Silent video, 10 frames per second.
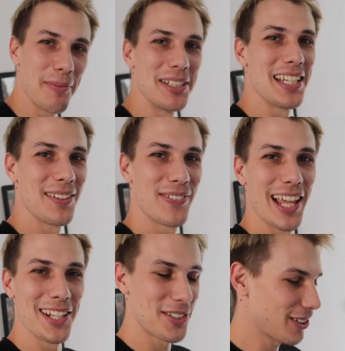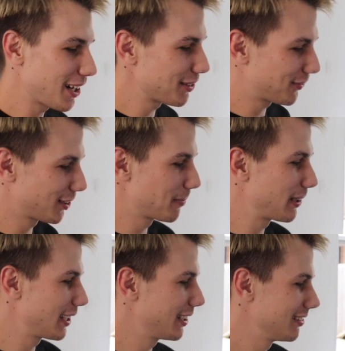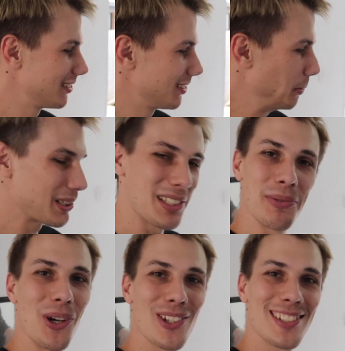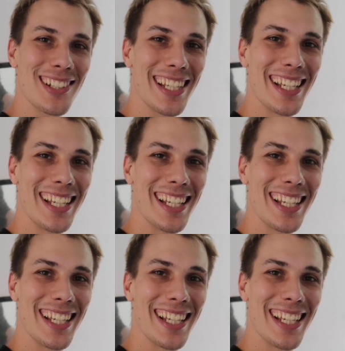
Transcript: I'd be down for that. Drive it for a bit, put some NOS on